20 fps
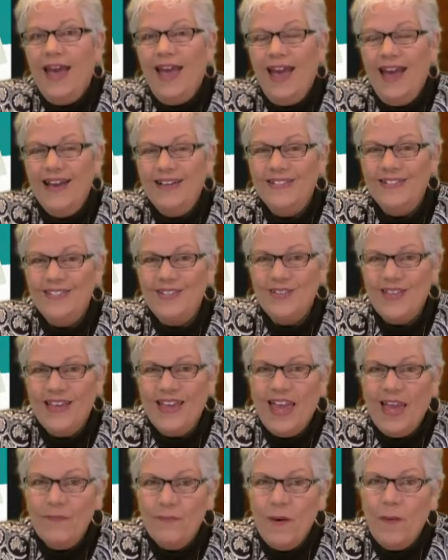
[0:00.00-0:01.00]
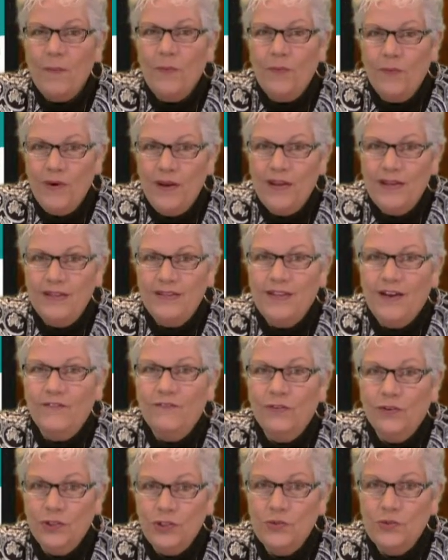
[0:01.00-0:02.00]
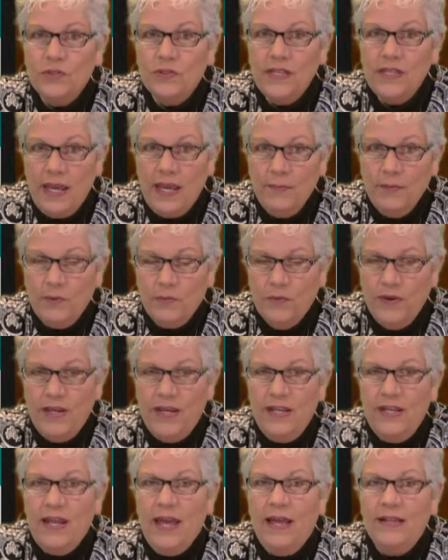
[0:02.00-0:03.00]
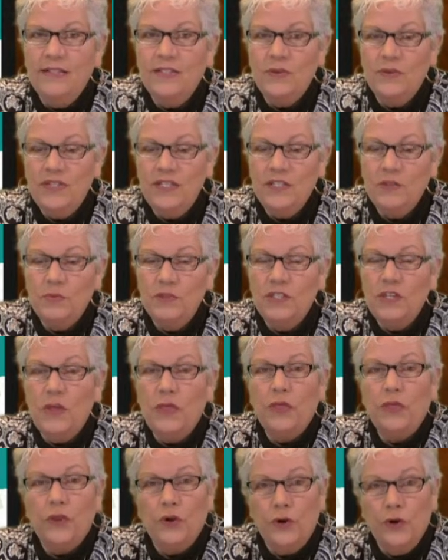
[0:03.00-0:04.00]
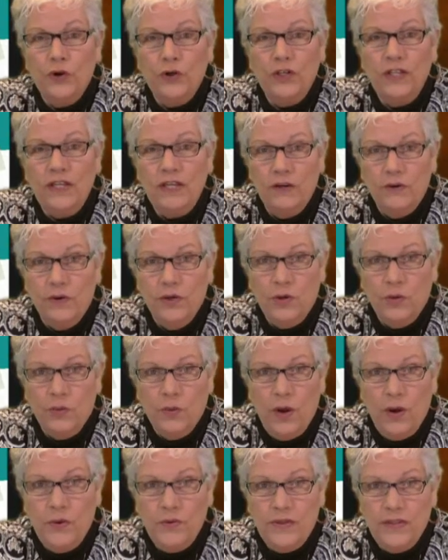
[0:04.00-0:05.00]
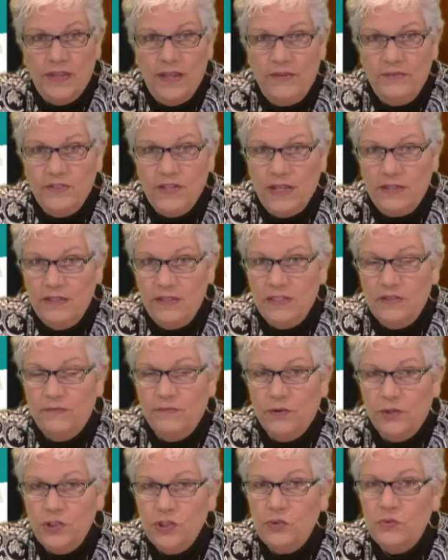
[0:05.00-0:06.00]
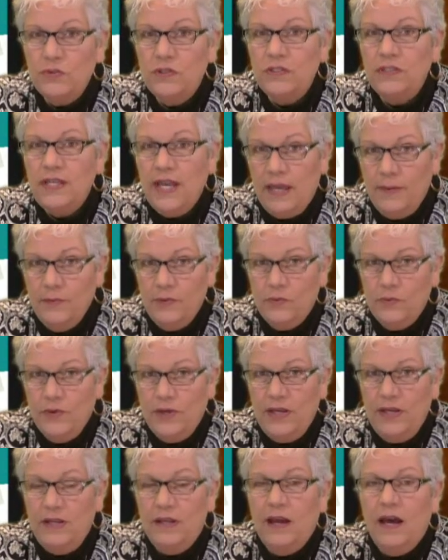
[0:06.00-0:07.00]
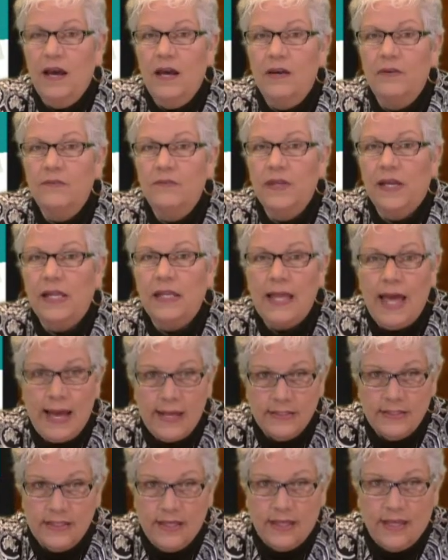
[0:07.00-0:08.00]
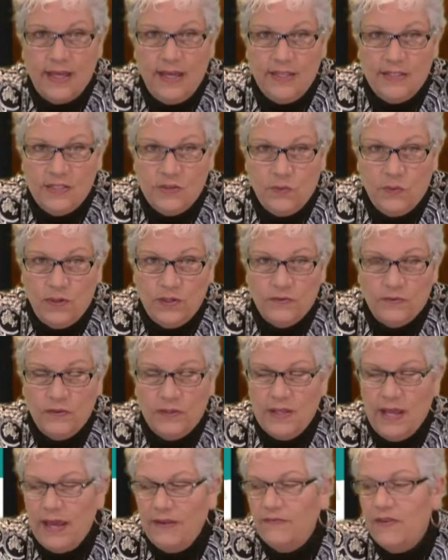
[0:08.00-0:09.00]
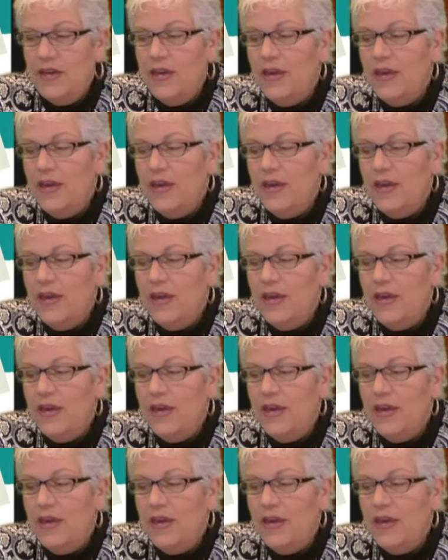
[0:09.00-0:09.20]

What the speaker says: And so they came up with a virtual table read. And so this was the third year in a row that they've done this virtual table read of the classic, It's a Wonderful Life.